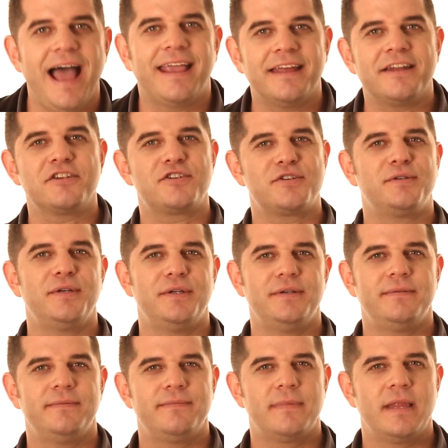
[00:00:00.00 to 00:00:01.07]
I can assure
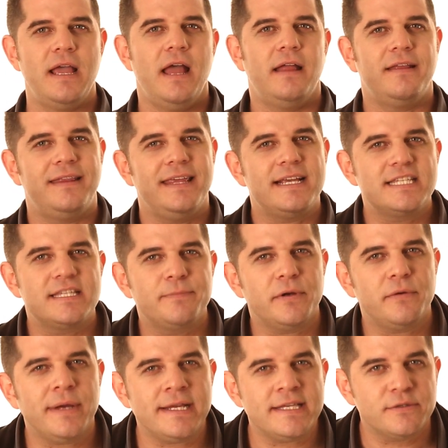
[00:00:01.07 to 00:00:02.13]
you, that the
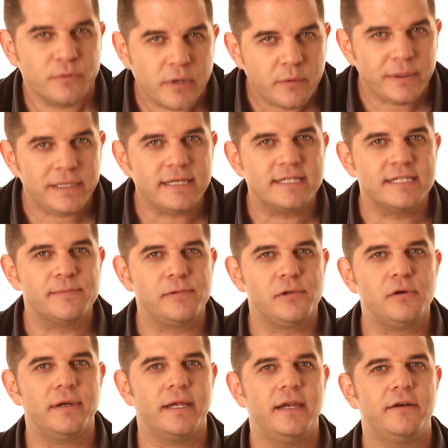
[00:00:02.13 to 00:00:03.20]
experience we will
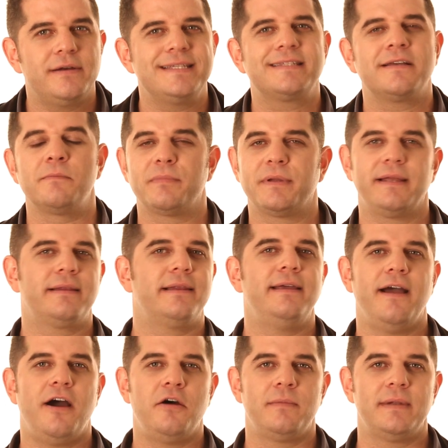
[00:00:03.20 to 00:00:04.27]
explore here is completely
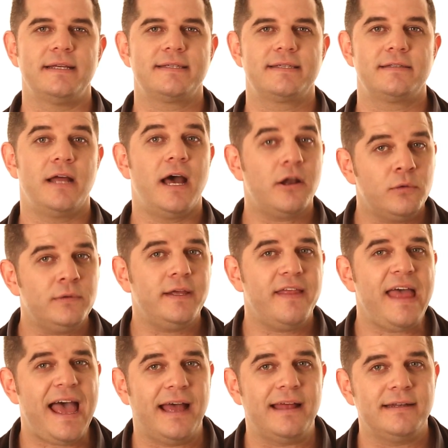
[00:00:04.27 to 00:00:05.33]
harmless. Not only
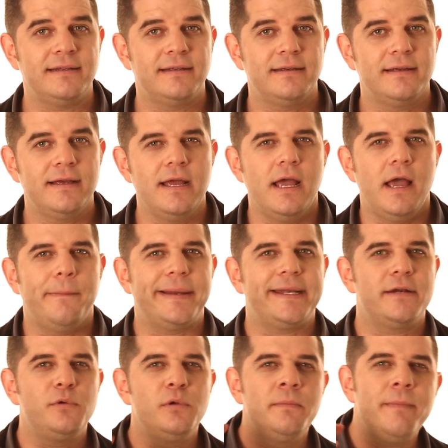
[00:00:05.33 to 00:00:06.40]
that, but
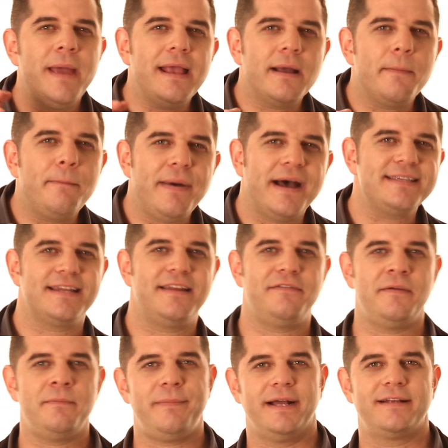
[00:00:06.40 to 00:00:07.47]
it will make a
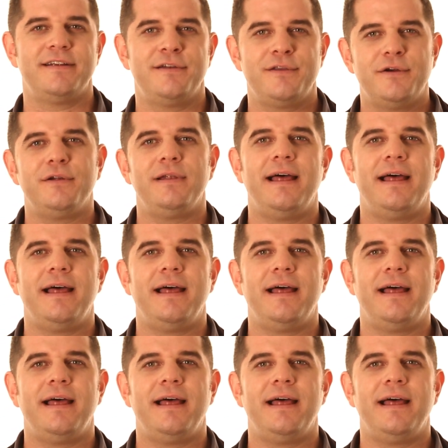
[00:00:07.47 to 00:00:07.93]
positive impact on your